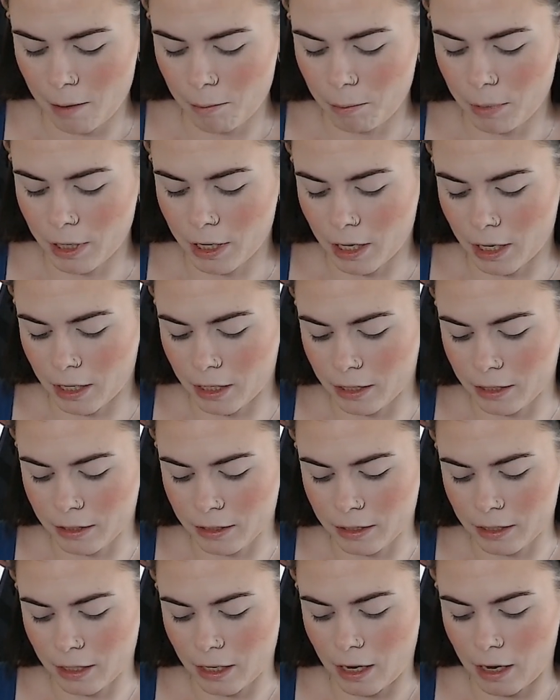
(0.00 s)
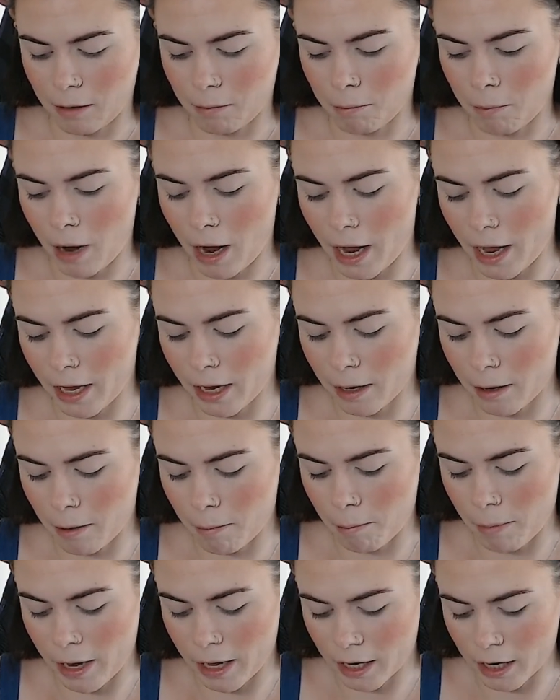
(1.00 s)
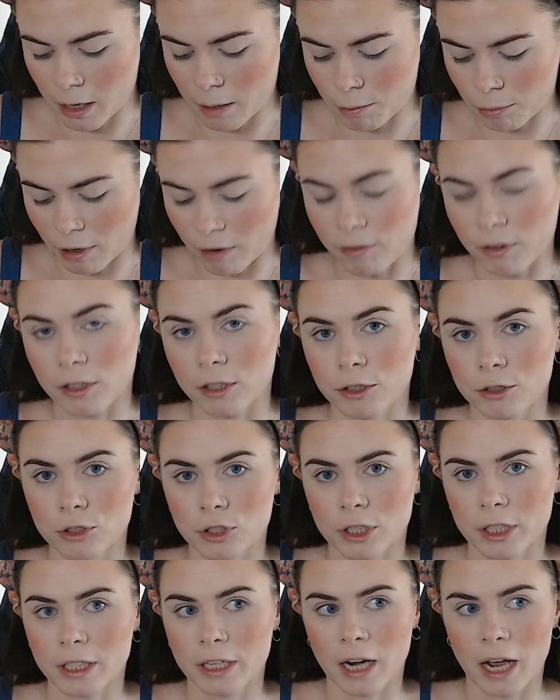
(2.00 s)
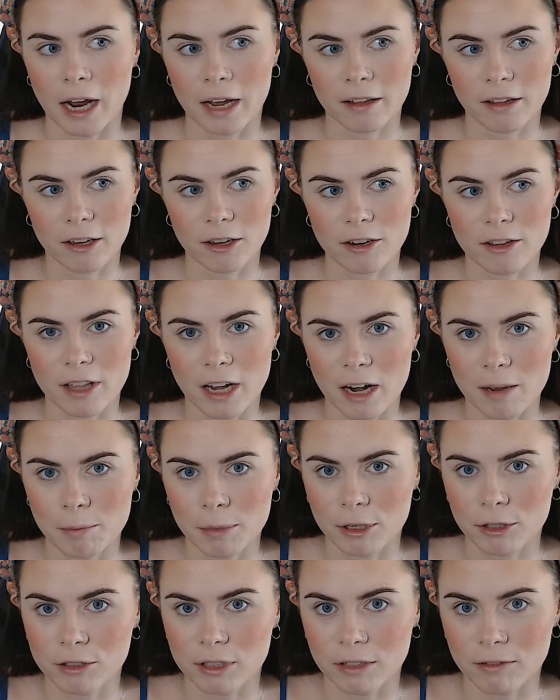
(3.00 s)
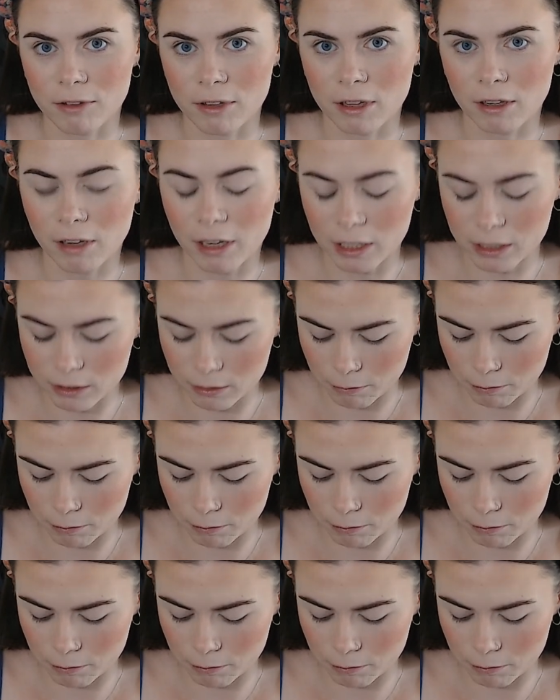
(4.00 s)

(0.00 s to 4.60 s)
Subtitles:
because my Makeup Revolution highlighter that I've been using for the last